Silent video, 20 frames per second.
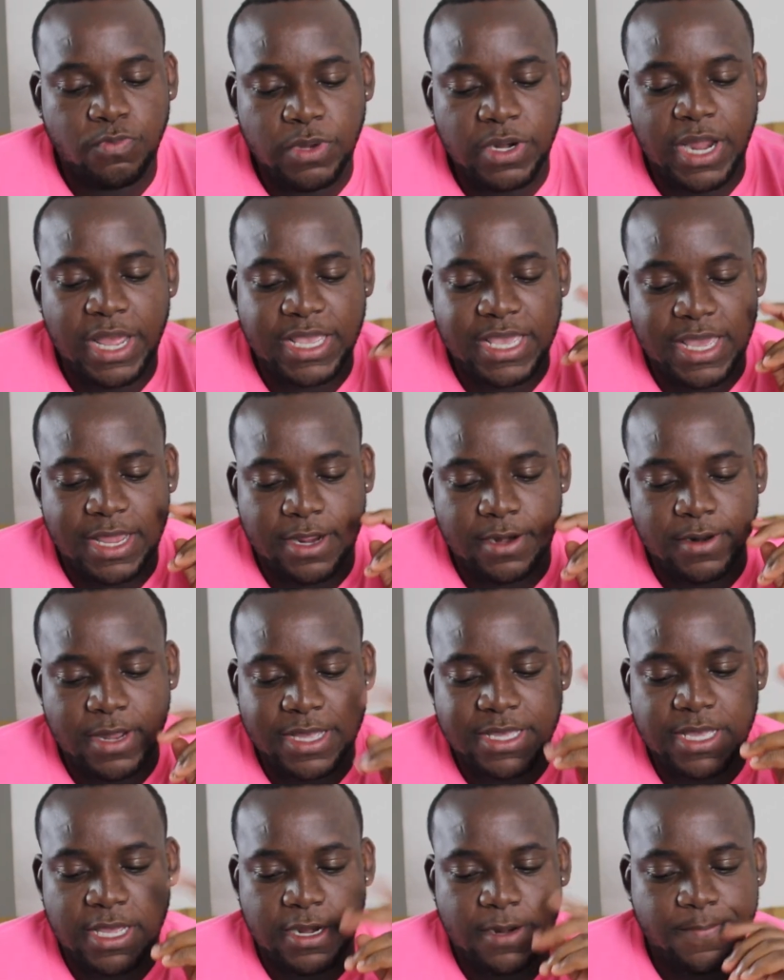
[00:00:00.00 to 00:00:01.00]
But I get it.
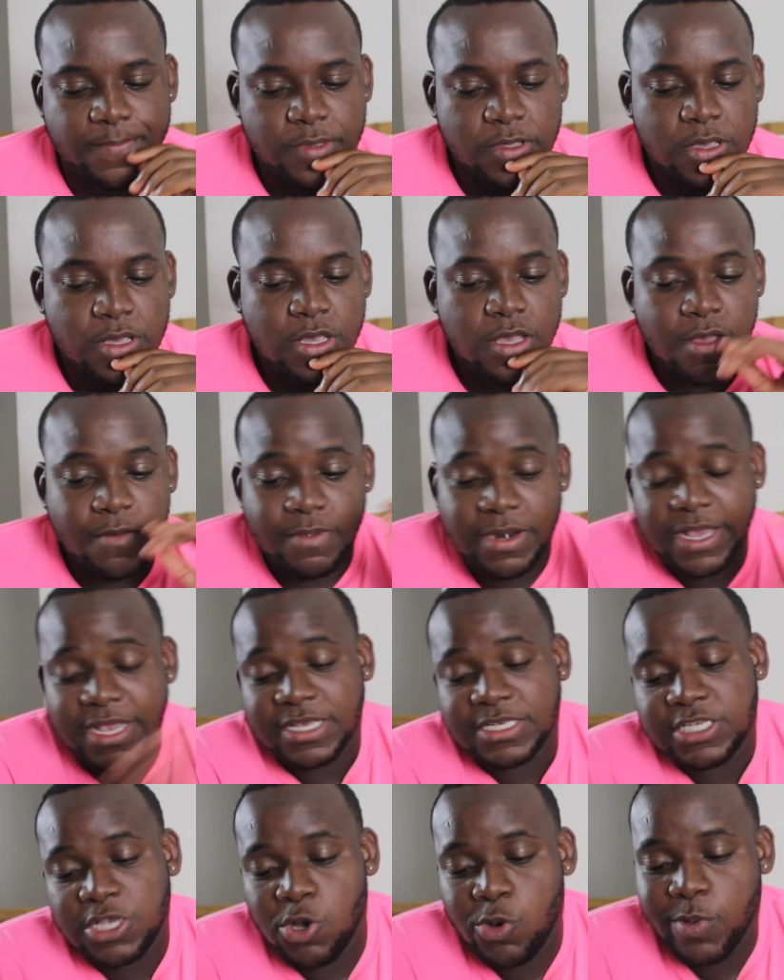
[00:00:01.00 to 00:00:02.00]
But like
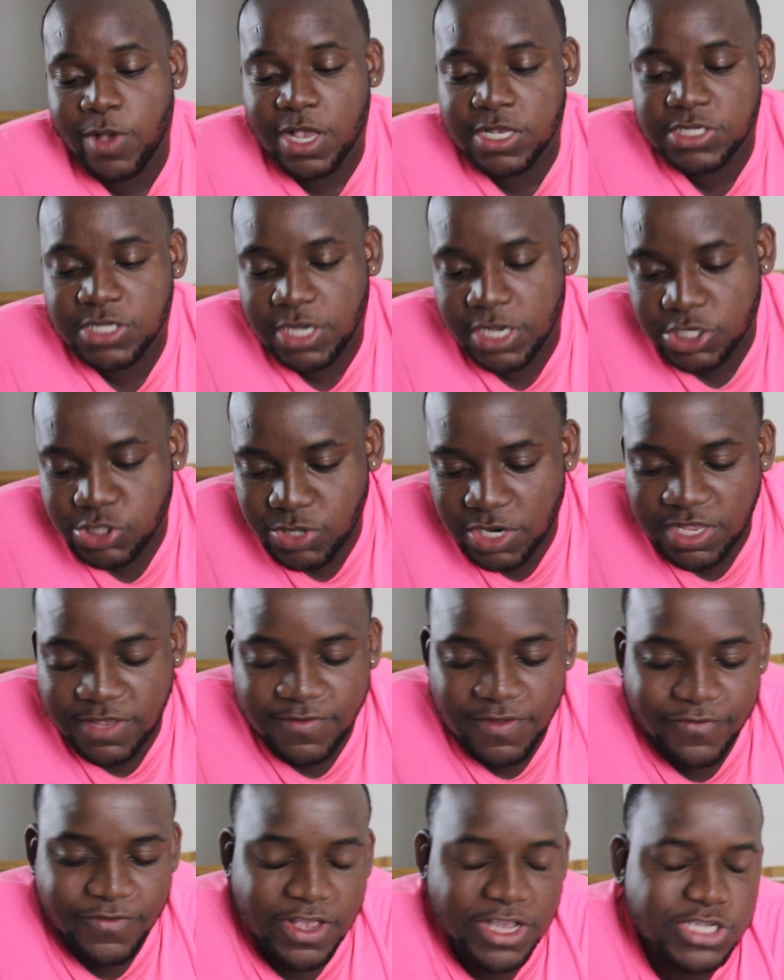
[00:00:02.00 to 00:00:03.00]
I said, hope you guys enjoy this
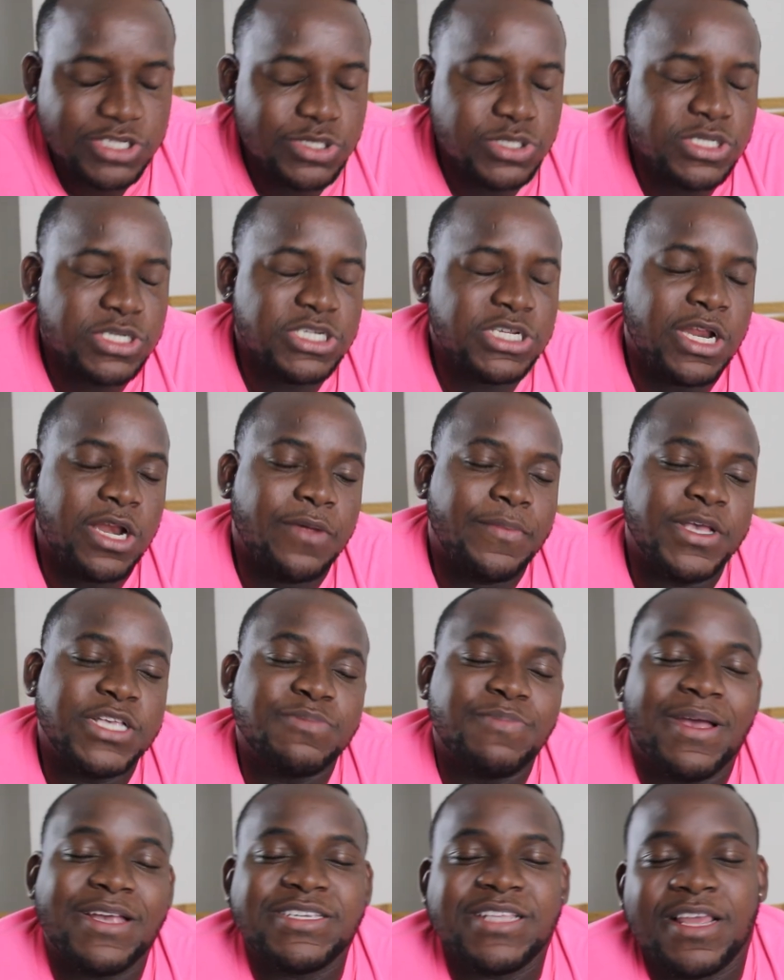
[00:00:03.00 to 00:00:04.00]
video. If you guys are new to the channel, man,
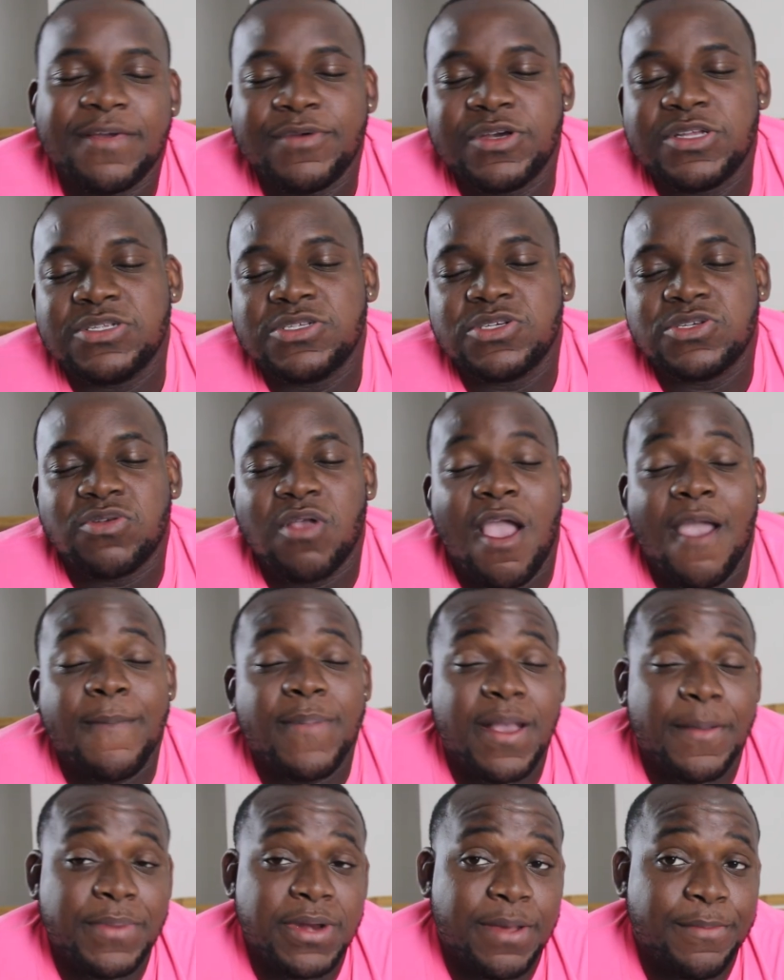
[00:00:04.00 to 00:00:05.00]
smash that like button, subscribe,
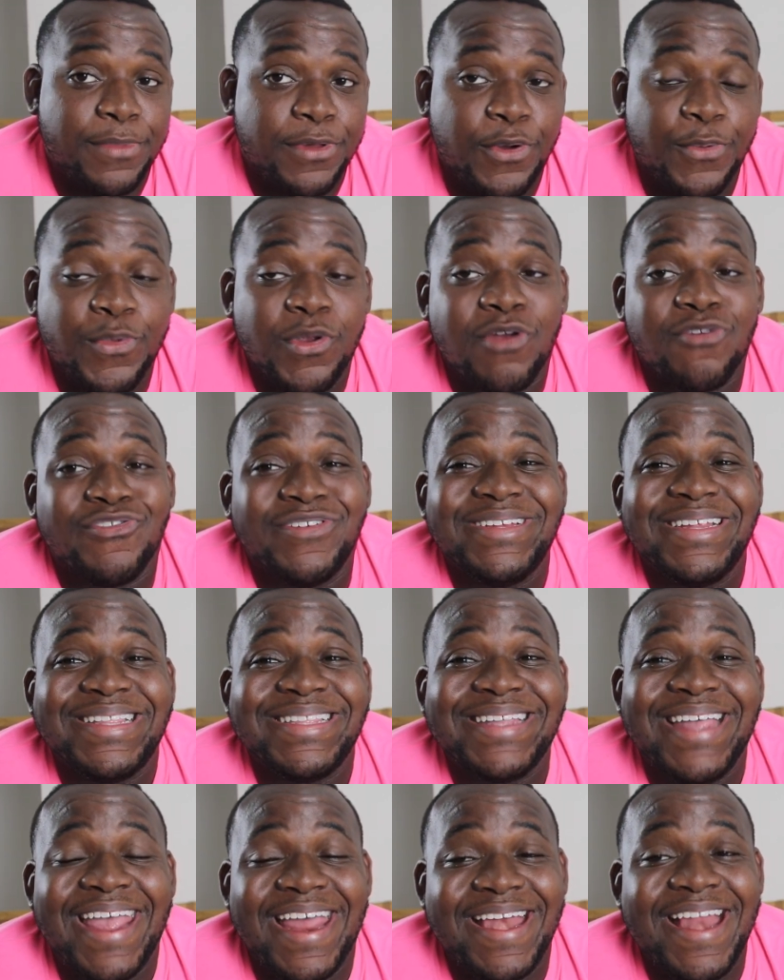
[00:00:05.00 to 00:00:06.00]
comment down below. We're on the road to
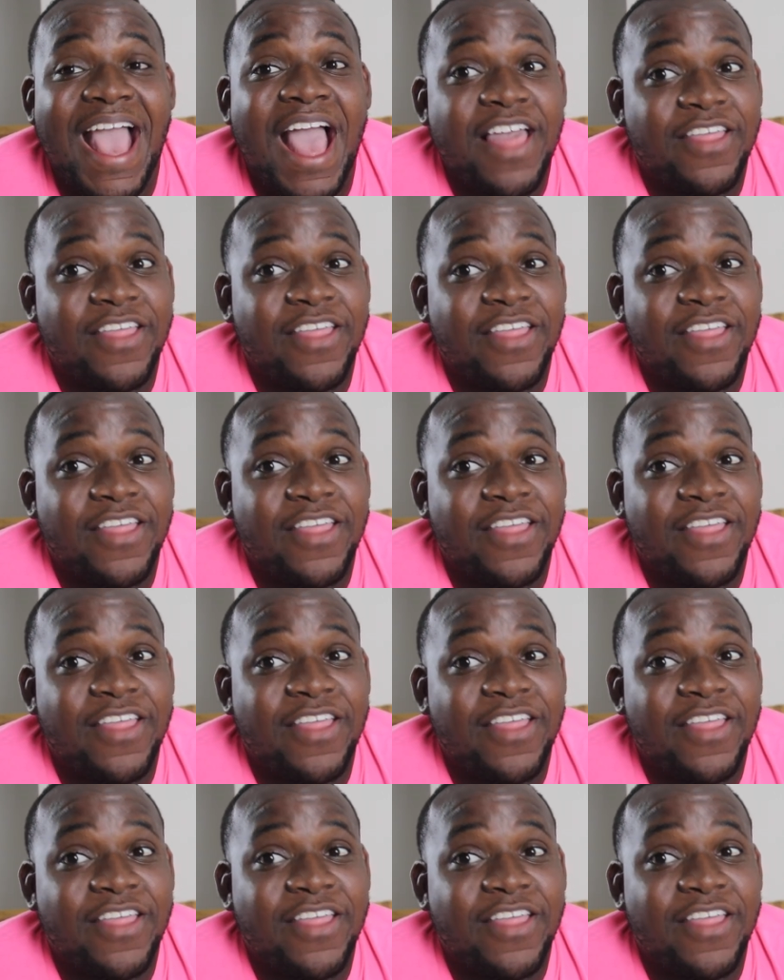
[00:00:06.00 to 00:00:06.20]
10.